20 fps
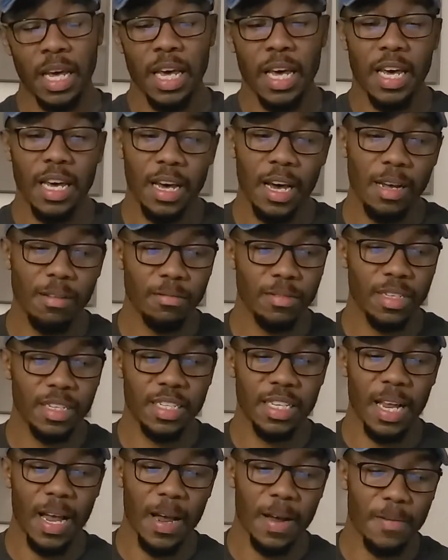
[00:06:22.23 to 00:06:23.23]
And I'm
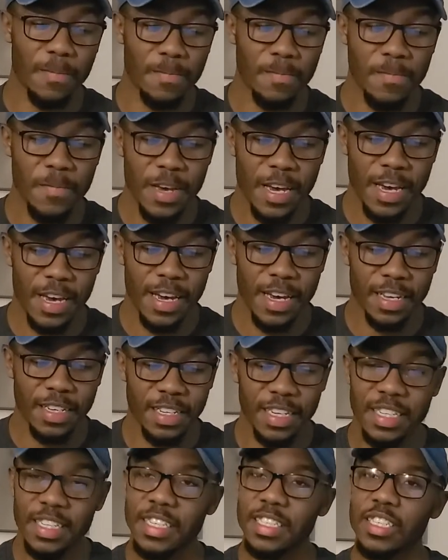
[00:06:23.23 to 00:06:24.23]
just like, man.
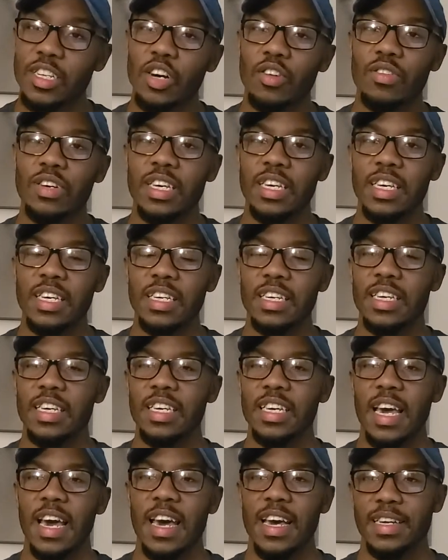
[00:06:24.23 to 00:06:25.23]
And then so
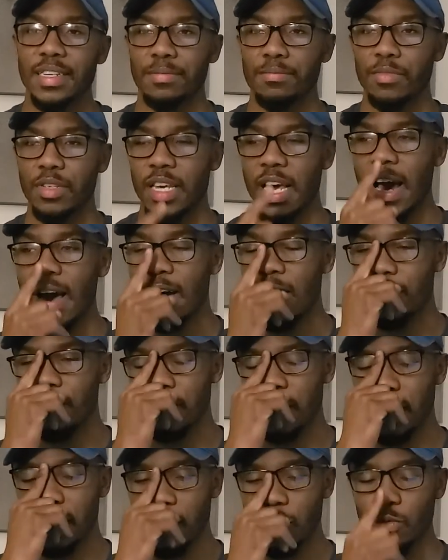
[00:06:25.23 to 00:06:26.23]
he asked me how
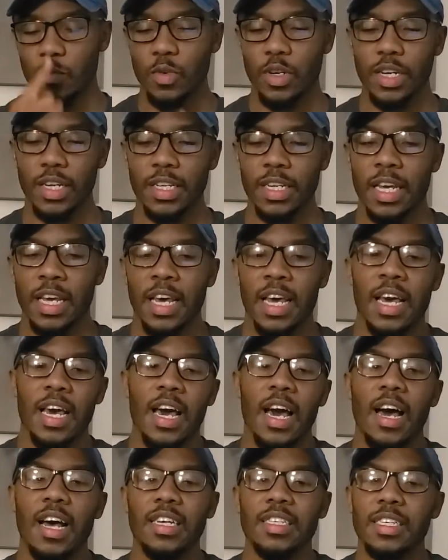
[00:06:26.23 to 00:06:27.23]
everything went.
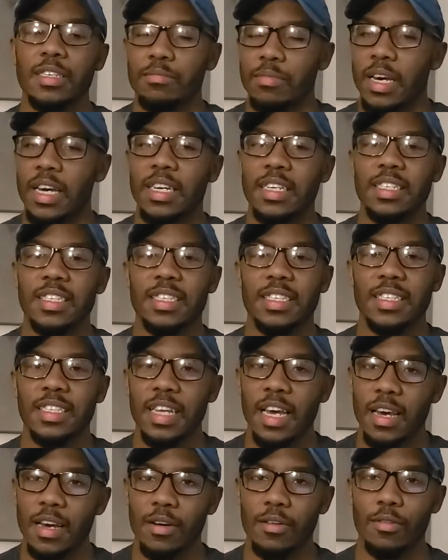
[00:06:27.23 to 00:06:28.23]
I was like, man, this is
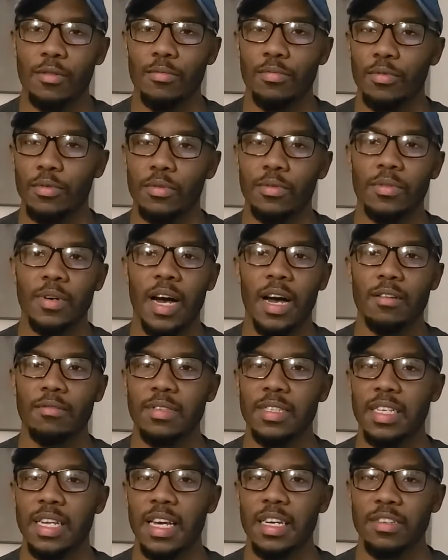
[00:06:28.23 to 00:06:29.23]
terrible. I
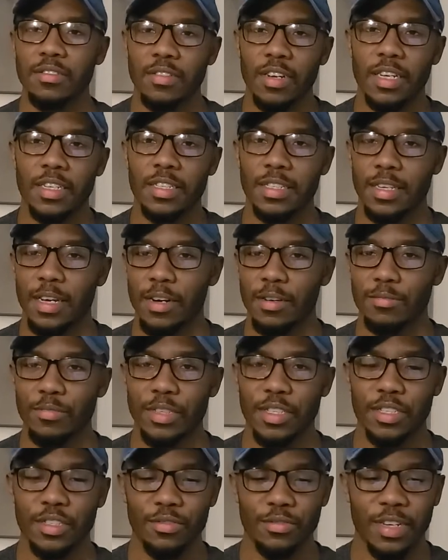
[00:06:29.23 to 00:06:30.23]
was like, you trying to tell
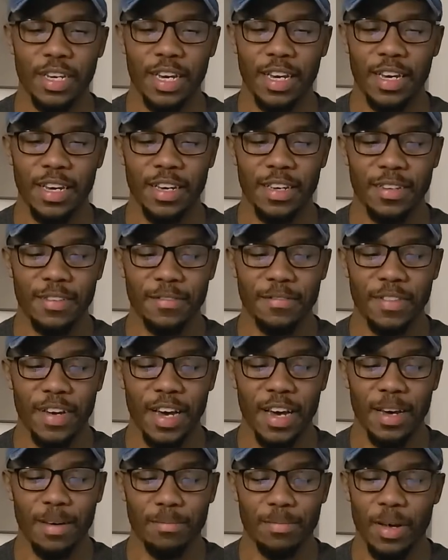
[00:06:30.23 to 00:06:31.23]
me you can't
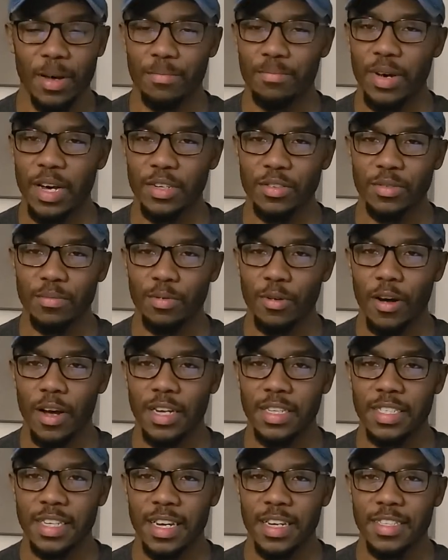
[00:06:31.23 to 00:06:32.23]
find a better
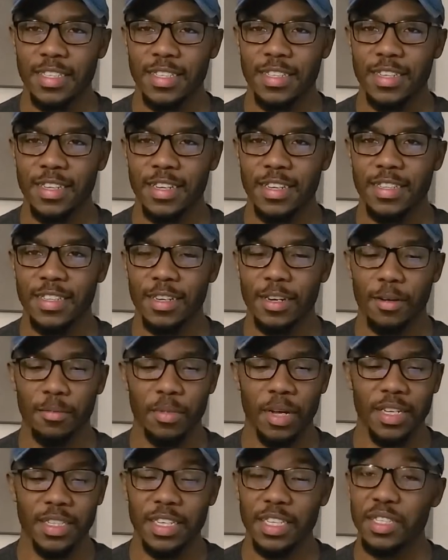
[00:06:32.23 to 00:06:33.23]
process than this? And I'm
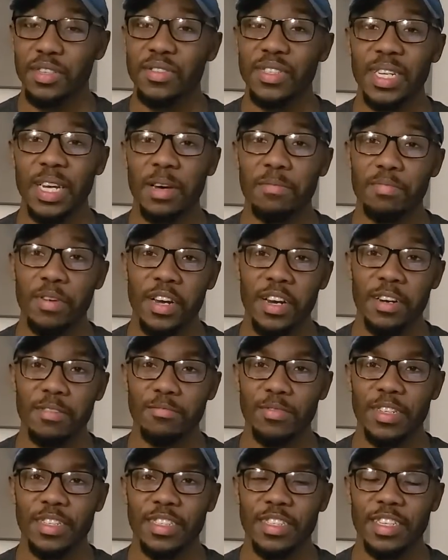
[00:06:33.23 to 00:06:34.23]
like, this looks like a
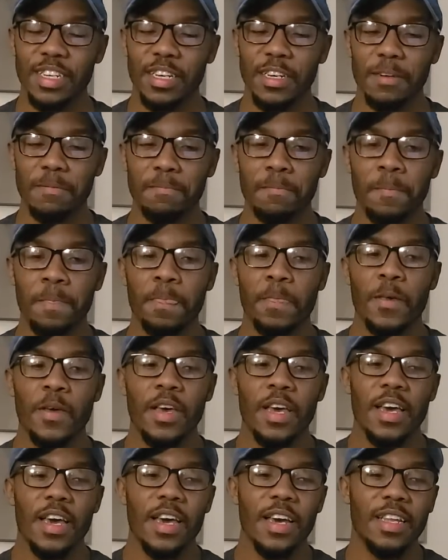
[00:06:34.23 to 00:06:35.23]
pyramid scheme.
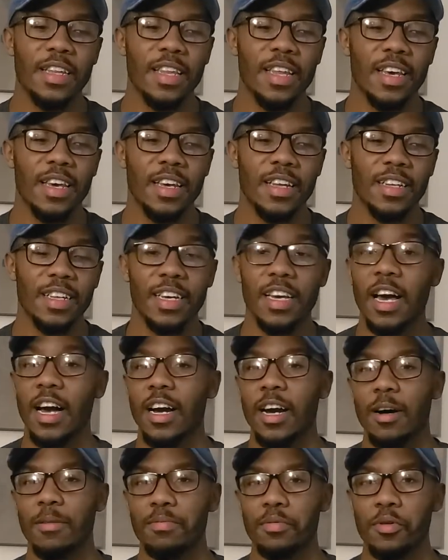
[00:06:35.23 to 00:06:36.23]
And then he
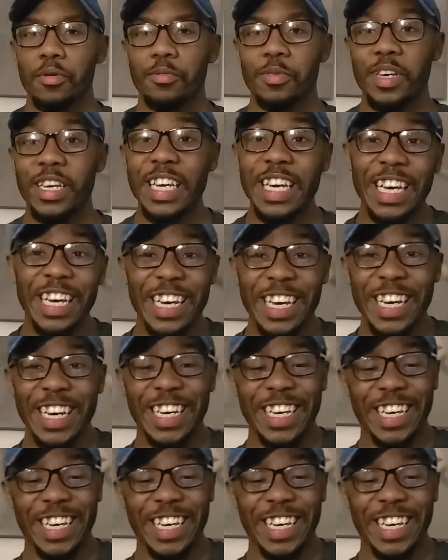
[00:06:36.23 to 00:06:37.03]
hung up on me.